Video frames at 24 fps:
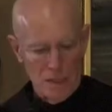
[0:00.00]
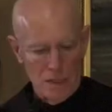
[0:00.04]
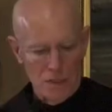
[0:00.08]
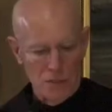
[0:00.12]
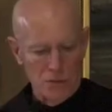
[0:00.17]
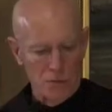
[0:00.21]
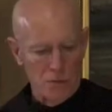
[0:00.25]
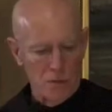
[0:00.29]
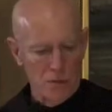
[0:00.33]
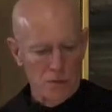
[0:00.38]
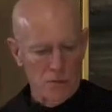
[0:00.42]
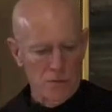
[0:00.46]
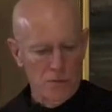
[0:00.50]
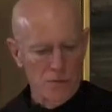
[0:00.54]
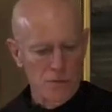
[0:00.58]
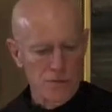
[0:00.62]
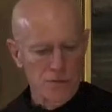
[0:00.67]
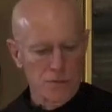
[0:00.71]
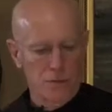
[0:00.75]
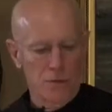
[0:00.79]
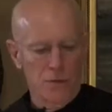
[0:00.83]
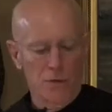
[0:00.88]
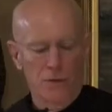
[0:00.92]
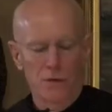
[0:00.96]
So our
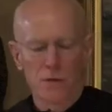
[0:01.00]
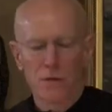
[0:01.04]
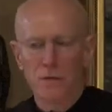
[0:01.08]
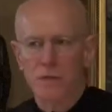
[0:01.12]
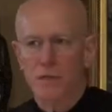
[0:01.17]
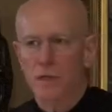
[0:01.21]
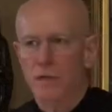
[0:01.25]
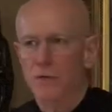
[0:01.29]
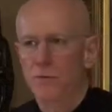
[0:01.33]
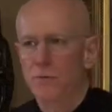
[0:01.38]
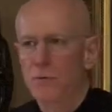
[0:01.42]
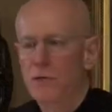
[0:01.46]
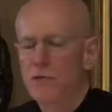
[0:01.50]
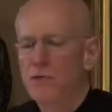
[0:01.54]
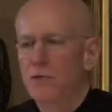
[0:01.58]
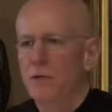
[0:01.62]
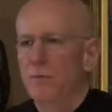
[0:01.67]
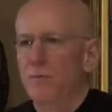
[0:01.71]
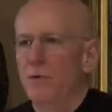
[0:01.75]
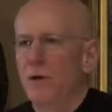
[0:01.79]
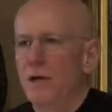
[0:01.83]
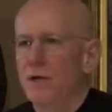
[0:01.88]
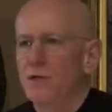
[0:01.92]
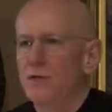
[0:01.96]
current and
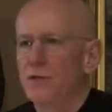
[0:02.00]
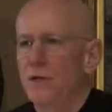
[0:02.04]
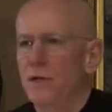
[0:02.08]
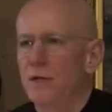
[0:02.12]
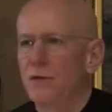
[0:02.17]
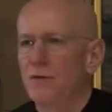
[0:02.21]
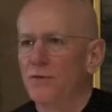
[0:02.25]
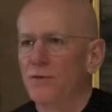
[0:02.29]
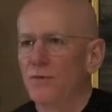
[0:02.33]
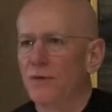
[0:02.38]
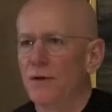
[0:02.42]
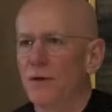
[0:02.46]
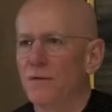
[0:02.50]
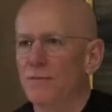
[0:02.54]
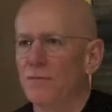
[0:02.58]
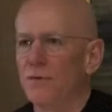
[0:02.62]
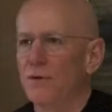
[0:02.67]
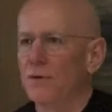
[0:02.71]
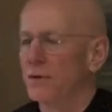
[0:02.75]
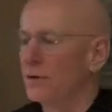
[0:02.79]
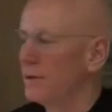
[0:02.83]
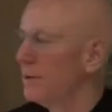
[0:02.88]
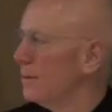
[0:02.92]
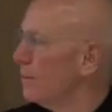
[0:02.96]
recent projects
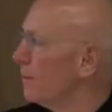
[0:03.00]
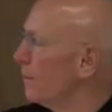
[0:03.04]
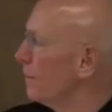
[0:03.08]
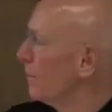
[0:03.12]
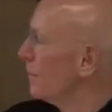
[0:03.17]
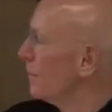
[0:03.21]
cover